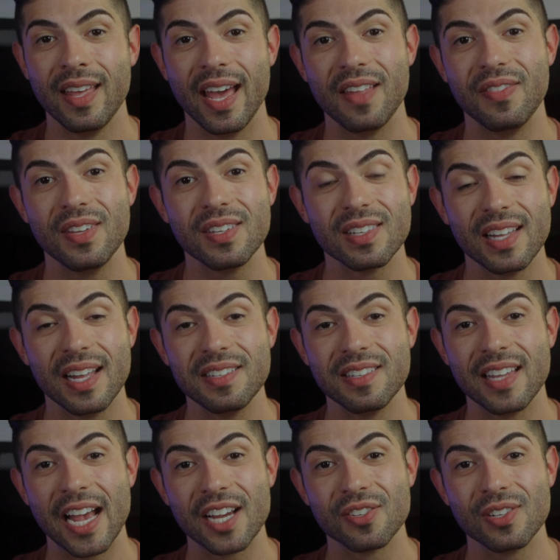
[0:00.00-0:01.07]
And this lens is
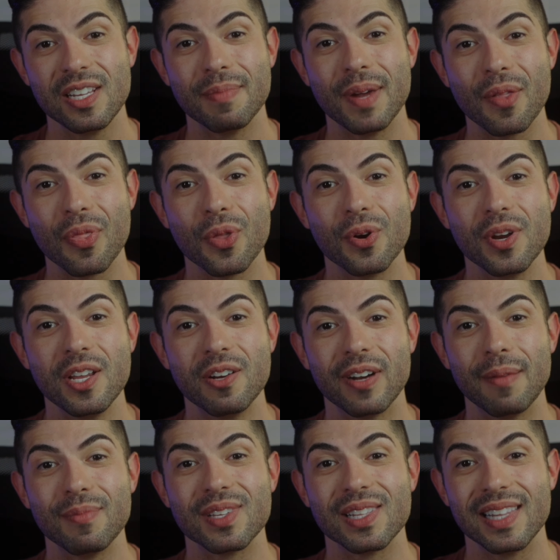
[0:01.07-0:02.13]
actually about 30
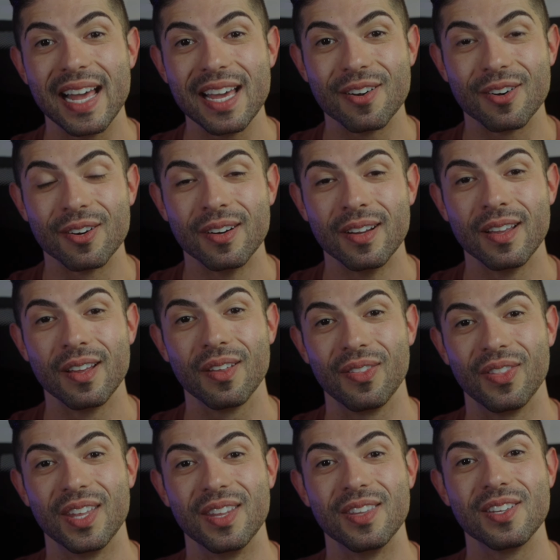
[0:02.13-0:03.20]
grams lighter
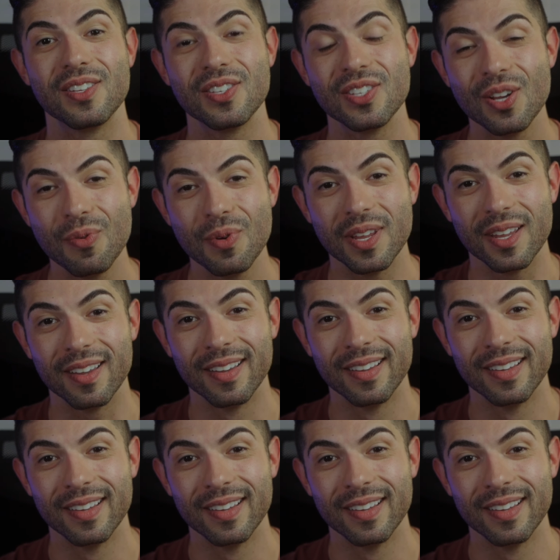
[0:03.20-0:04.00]
than the Sony.